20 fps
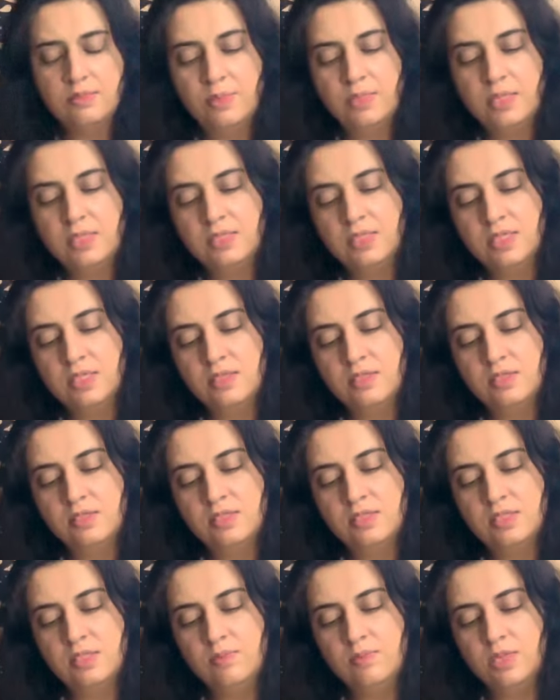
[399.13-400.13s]
but it's like they
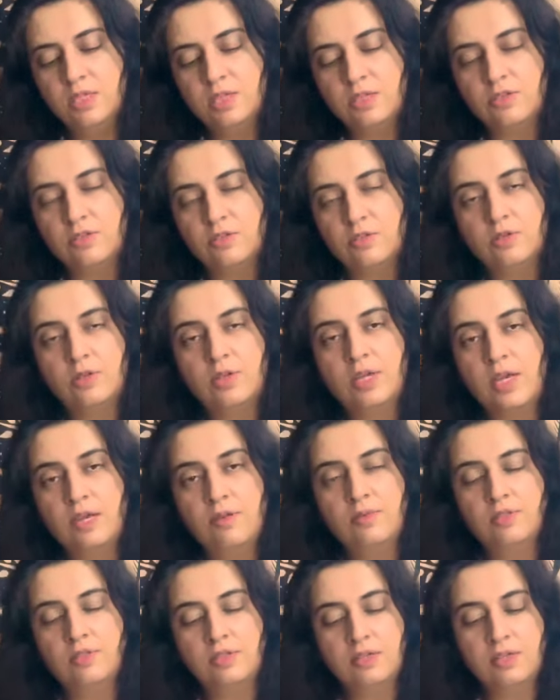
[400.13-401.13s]
seem like they're okay
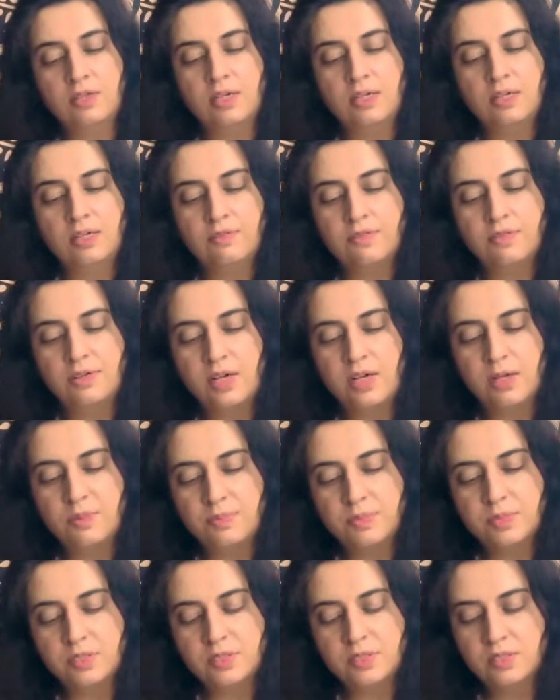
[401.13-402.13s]
with the Nine of
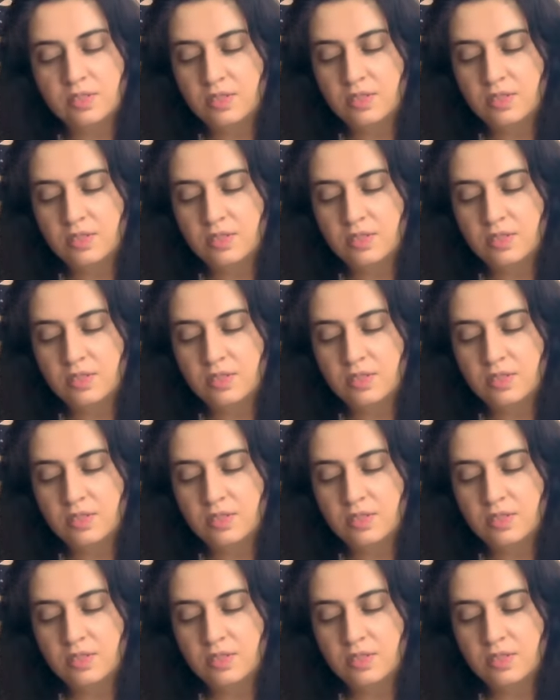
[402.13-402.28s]
Cups.